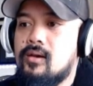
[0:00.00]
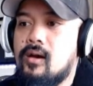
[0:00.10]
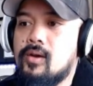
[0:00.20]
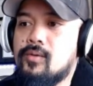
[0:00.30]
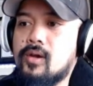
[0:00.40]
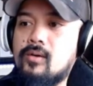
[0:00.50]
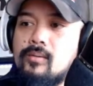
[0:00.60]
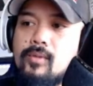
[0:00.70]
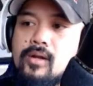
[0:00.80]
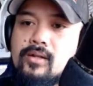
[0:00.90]
here we go.
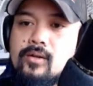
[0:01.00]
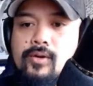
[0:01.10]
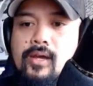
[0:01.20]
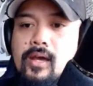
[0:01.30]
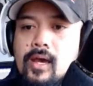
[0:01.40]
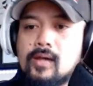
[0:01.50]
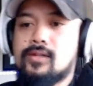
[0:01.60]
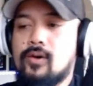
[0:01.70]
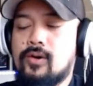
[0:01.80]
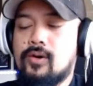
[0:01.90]
Martin Delorier, how's
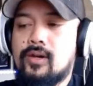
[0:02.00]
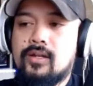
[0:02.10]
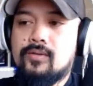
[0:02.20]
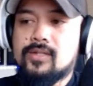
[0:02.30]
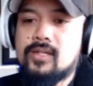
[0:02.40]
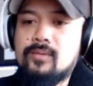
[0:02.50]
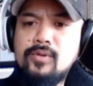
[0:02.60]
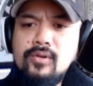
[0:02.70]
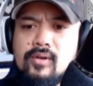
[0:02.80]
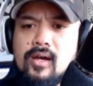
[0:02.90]
it going? What's up?
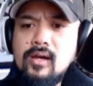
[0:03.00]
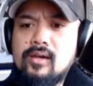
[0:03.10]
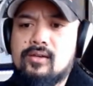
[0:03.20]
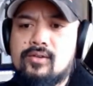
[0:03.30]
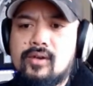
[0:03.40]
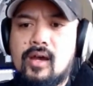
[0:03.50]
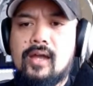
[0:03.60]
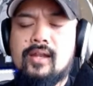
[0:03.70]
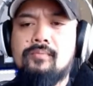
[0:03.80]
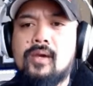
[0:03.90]
You're
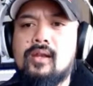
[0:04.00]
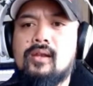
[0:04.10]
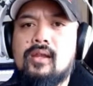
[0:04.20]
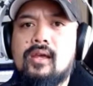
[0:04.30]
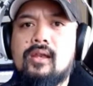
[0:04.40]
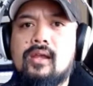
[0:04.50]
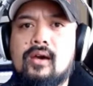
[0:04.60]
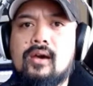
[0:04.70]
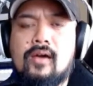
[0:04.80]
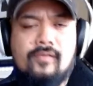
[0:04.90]
an admin in
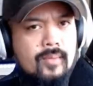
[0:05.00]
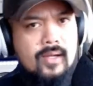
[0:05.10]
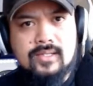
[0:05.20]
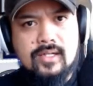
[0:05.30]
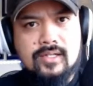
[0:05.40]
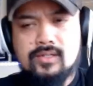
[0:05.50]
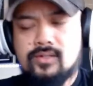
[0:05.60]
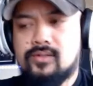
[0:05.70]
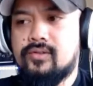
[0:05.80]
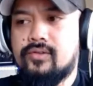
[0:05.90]
FMA Discussion.
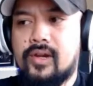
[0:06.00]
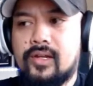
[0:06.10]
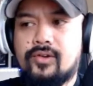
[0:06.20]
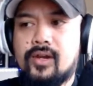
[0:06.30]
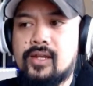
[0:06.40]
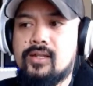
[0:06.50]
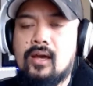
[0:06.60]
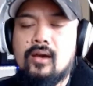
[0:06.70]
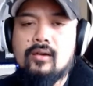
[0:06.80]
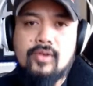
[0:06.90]
Great
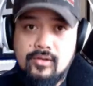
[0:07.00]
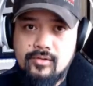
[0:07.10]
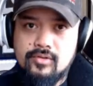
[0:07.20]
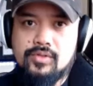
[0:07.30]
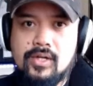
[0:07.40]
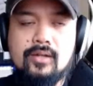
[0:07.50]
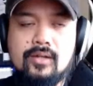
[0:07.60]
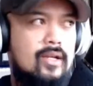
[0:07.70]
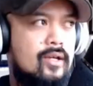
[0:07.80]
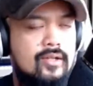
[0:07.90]
YouTube channel,
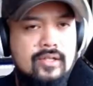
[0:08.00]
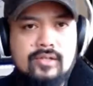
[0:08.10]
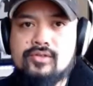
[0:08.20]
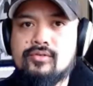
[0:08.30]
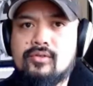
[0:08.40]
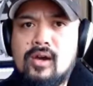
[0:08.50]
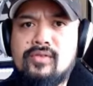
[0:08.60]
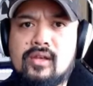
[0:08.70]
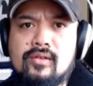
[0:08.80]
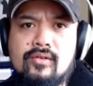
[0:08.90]
and it continues to grow. I
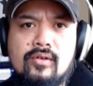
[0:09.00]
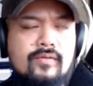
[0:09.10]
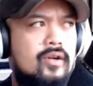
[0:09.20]
think they're over